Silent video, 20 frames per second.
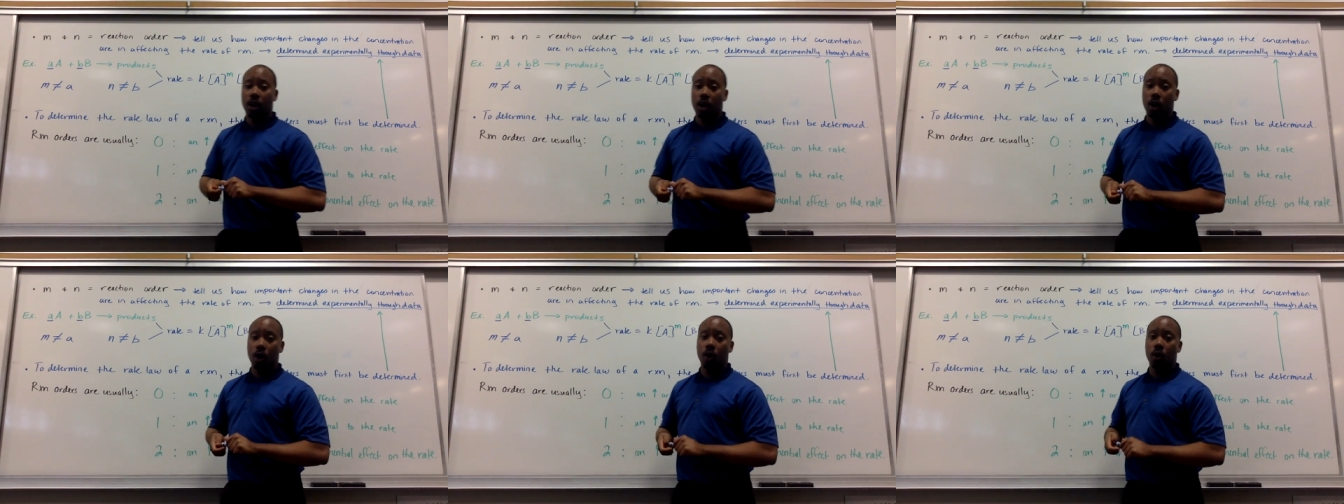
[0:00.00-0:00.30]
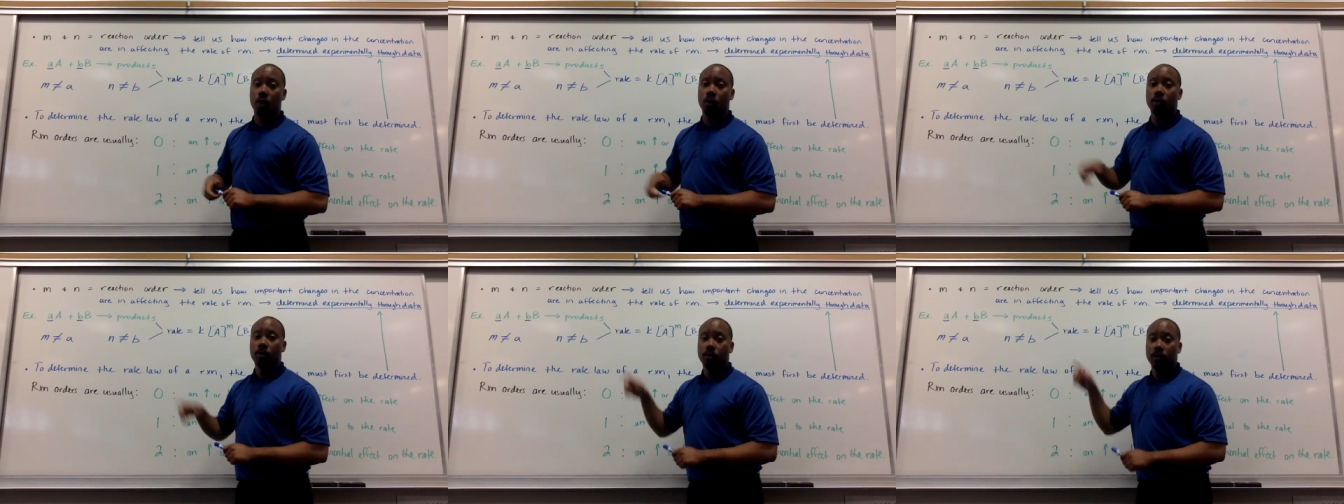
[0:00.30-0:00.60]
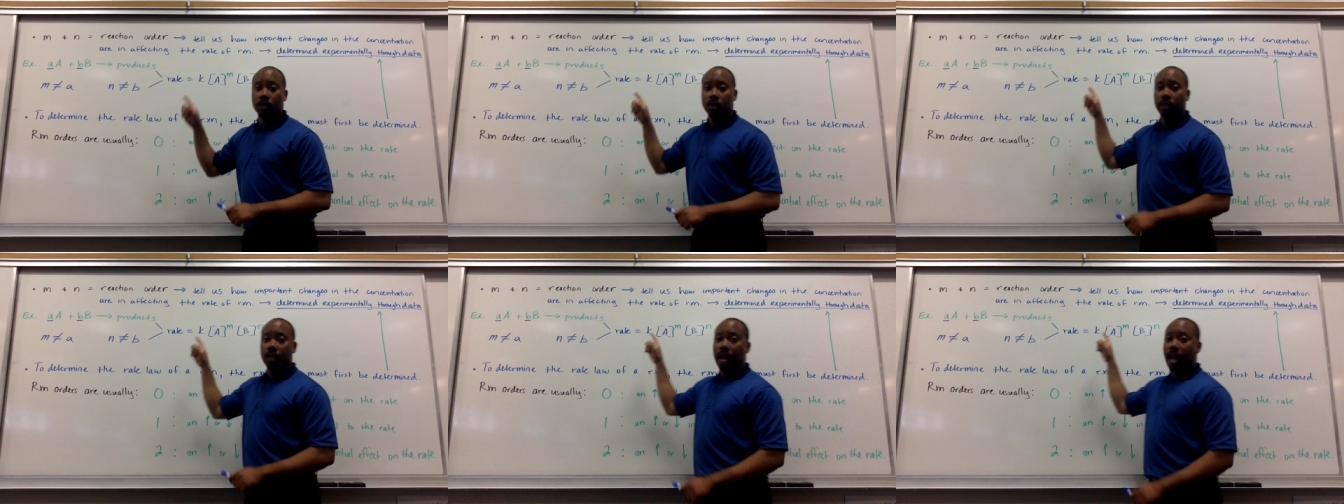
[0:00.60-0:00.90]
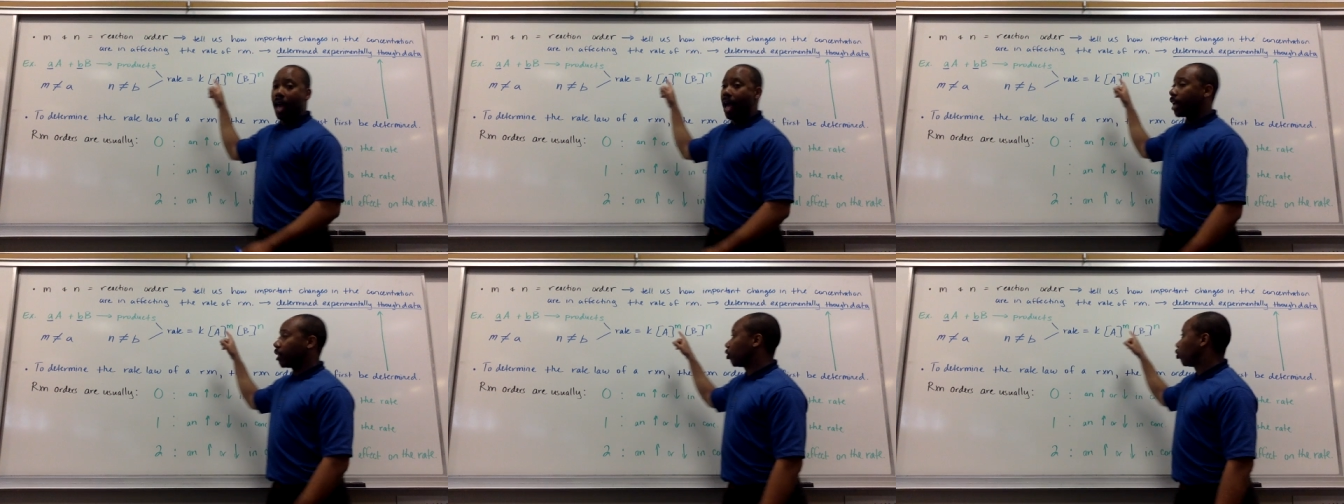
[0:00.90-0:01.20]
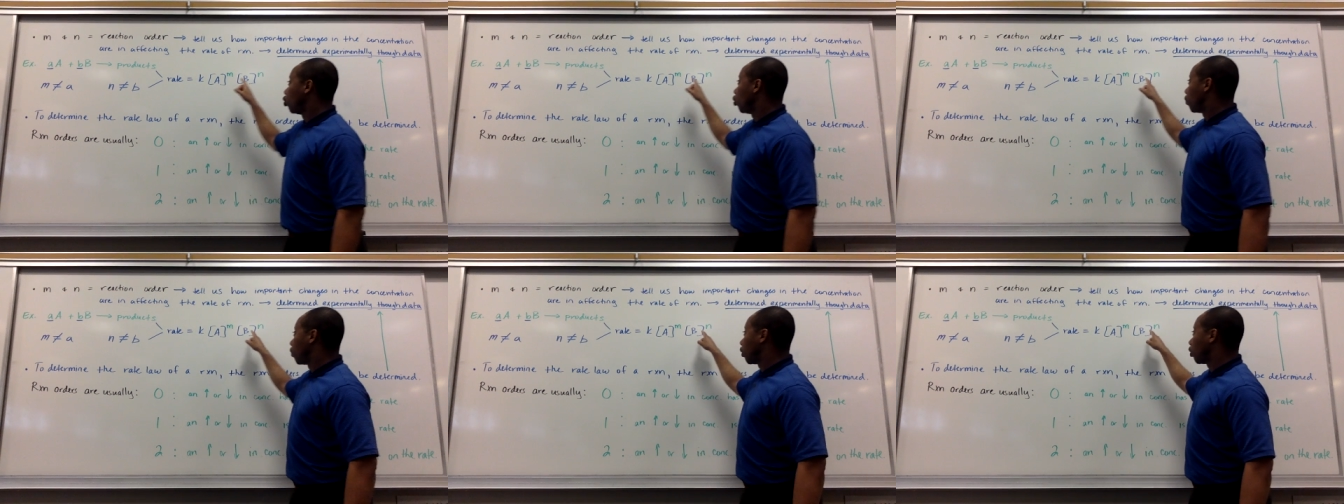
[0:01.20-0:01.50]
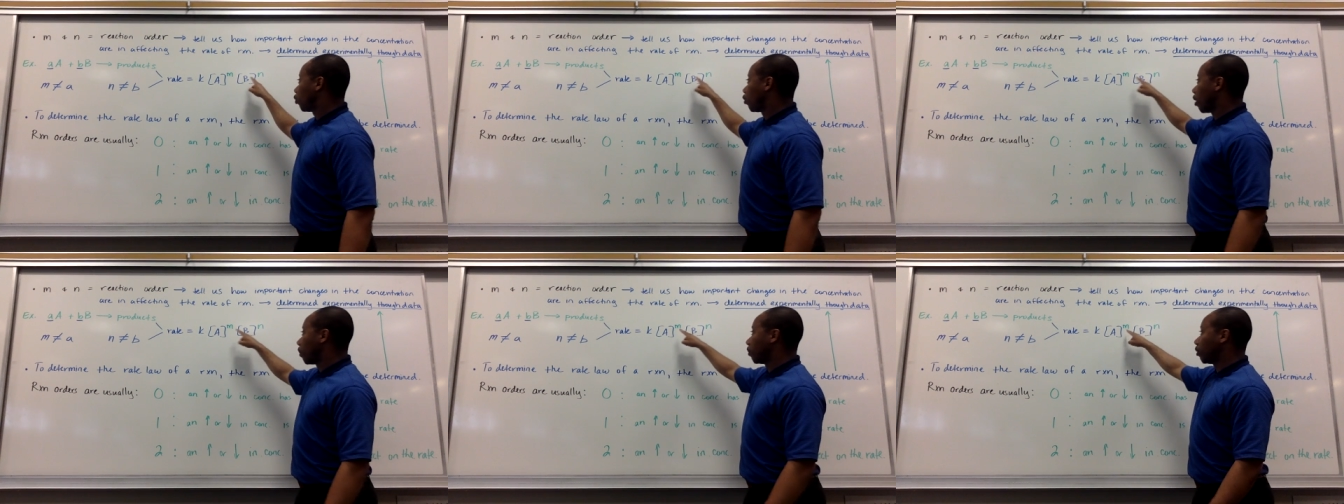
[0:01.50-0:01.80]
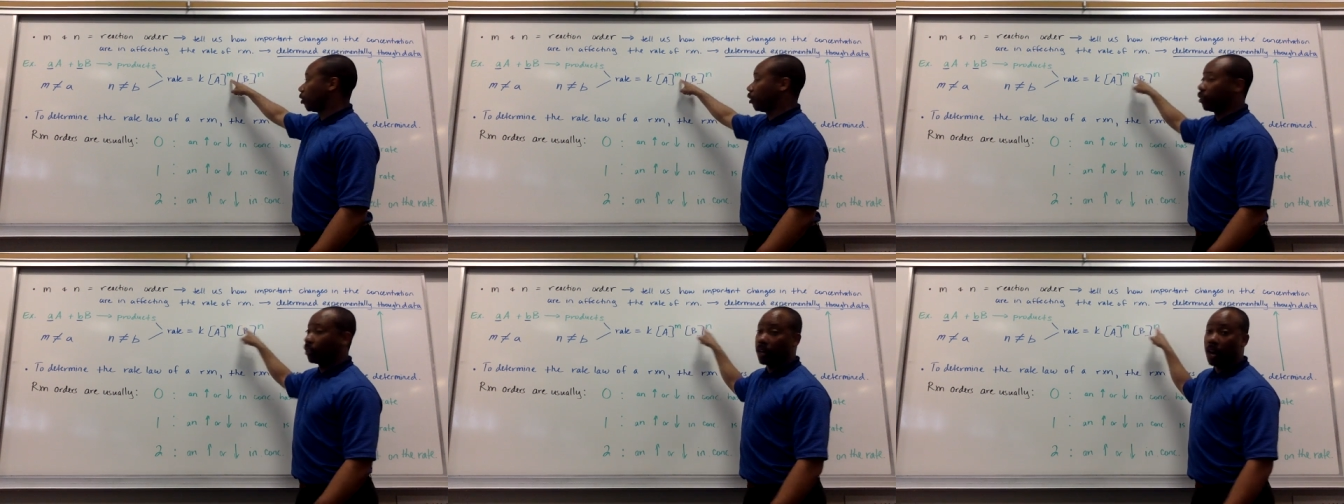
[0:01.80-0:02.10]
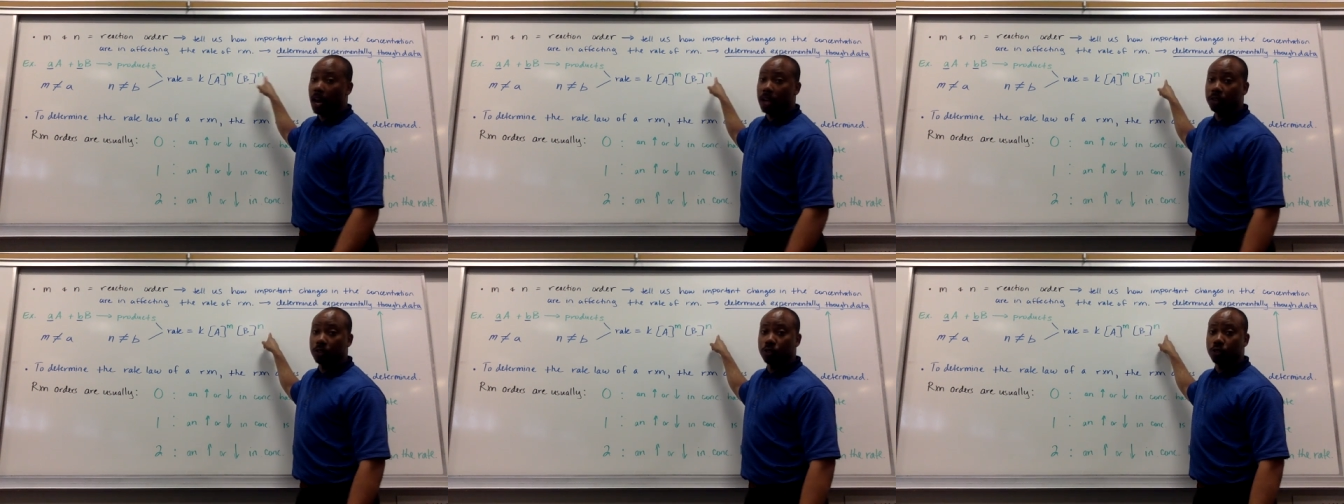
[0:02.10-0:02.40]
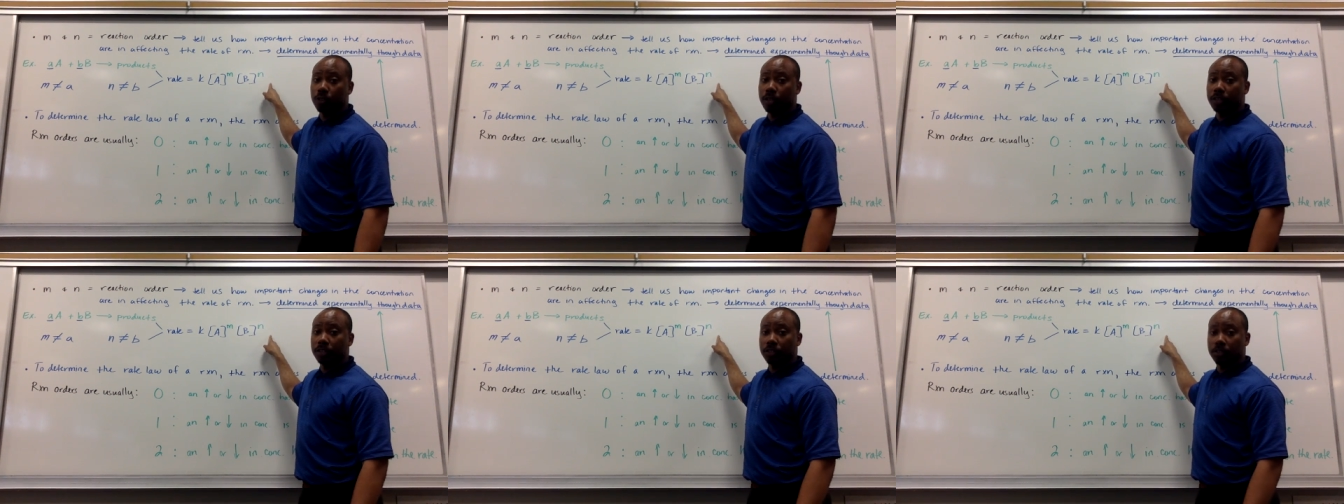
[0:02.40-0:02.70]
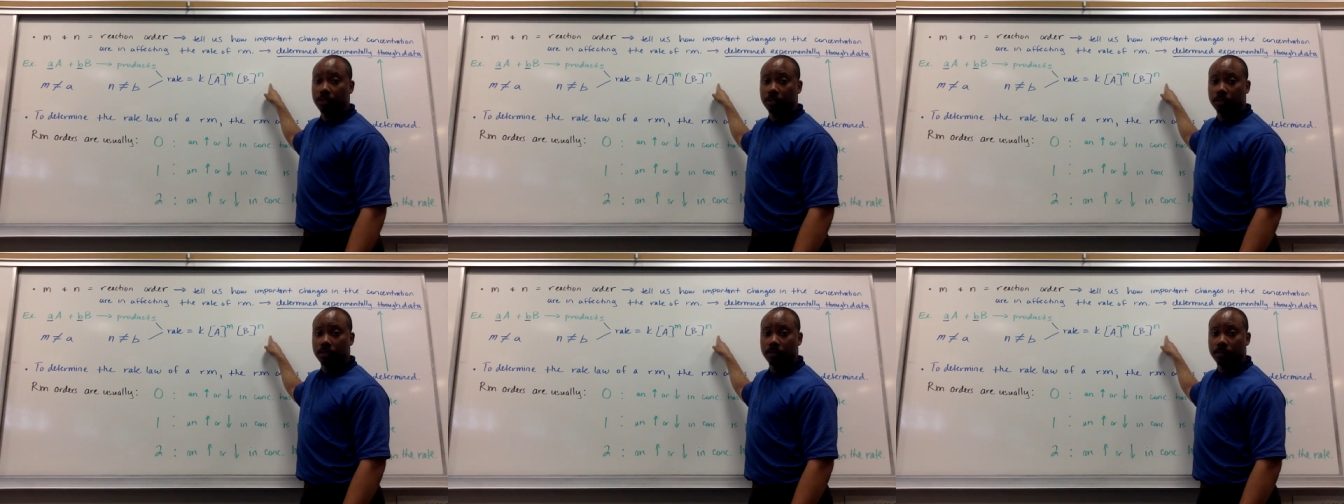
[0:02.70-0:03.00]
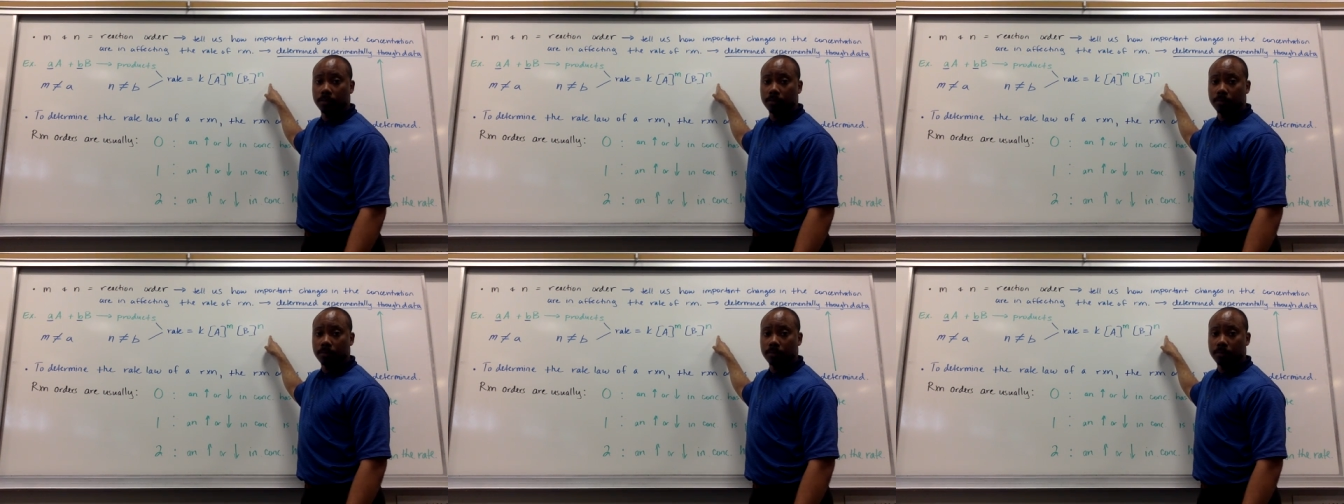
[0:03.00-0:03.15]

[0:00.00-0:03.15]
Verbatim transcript: go as superscripts to your concentrations.